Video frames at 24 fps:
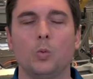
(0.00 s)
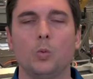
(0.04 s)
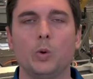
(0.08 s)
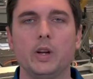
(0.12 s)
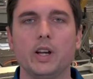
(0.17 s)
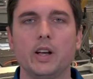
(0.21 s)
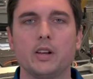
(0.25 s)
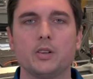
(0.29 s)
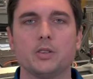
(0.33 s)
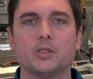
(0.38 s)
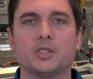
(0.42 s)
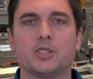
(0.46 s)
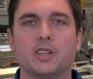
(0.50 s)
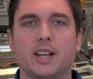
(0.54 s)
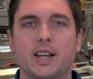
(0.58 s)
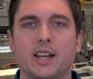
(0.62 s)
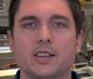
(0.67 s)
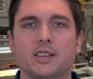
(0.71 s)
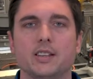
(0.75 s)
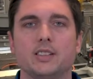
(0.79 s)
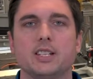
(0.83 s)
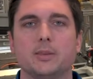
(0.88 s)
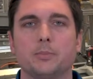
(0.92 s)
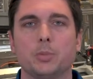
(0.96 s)
We
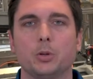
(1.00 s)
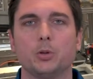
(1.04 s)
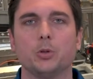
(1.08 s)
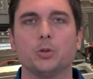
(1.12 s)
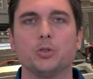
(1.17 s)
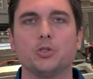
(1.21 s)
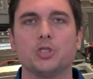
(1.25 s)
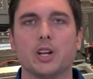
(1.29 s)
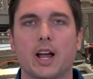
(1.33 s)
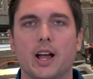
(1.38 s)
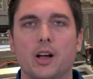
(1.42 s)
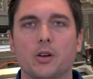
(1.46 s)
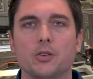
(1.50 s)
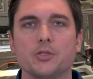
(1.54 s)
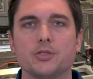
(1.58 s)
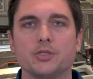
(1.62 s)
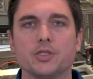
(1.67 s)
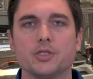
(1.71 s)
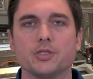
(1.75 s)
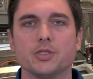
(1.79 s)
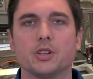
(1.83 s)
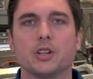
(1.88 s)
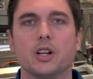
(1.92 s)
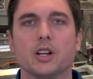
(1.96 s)
understand the typical
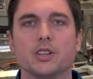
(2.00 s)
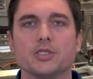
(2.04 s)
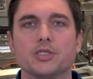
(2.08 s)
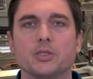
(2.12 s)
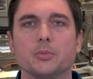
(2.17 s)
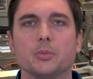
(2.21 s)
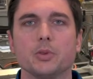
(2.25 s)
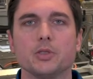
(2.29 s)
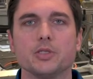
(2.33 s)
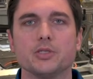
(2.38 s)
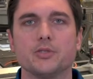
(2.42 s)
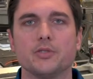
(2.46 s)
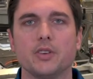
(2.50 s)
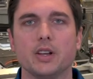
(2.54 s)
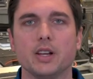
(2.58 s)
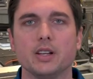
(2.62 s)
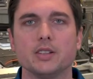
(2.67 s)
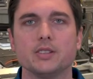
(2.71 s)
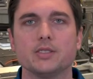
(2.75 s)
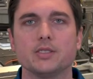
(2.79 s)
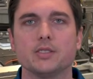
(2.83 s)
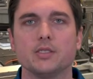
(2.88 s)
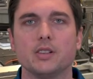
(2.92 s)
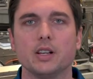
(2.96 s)
challenges our customers
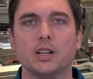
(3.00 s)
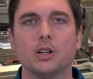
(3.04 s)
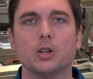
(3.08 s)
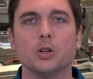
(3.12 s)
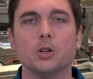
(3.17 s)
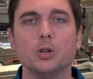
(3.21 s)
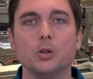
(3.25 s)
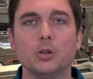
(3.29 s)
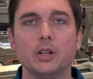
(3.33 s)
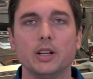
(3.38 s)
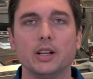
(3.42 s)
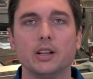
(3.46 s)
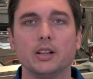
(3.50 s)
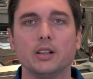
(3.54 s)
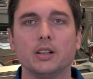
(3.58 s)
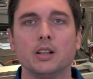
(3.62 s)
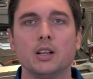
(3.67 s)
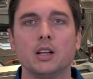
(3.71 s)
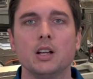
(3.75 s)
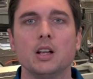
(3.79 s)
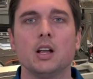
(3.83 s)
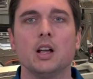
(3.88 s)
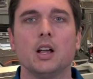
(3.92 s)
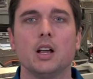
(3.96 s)
face, including
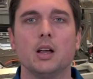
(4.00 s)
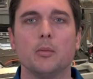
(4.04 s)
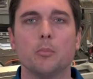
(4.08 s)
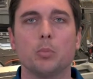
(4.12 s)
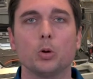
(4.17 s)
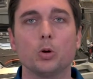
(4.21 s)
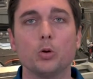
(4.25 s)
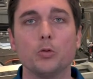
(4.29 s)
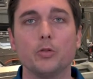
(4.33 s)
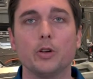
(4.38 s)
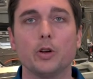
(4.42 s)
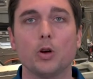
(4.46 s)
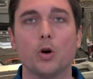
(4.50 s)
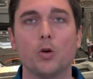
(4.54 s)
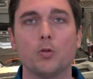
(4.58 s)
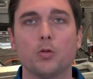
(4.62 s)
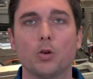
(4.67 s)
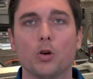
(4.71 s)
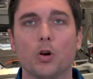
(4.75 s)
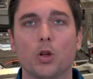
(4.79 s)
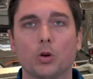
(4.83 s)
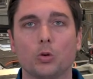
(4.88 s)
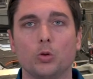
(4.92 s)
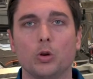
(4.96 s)
improving
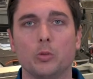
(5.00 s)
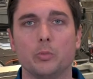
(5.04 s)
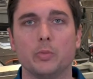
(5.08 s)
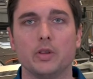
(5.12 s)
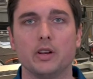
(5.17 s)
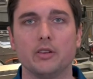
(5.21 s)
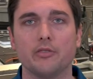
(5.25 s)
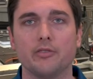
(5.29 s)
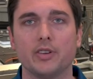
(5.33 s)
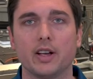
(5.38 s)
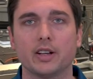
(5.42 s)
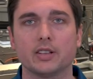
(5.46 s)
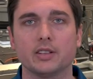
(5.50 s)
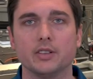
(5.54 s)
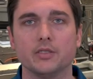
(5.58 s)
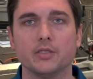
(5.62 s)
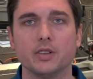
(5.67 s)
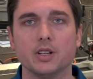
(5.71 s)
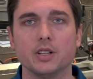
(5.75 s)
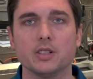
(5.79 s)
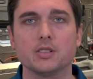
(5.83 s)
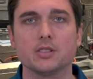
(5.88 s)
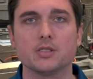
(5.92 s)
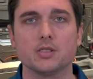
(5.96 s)
overall equipment
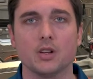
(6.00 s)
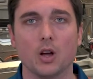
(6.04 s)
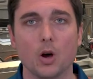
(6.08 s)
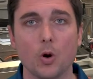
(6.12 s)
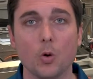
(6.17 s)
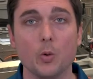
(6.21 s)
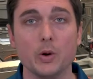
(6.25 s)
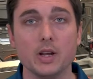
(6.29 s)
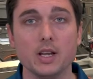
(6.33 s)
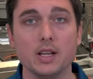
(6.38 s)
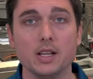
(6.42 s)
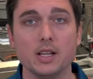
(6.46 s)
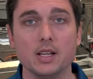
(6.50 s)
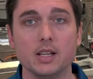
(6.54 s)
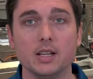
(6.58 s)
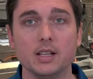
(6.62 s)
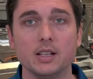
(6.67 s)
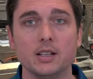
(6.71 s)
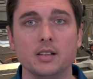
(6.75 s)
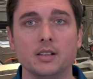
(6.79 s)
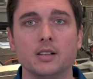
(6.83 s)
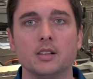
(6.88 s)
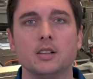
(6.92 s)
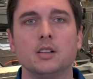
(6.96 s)
effectiveness,
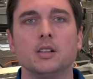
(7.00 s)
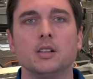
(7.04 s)
OEE,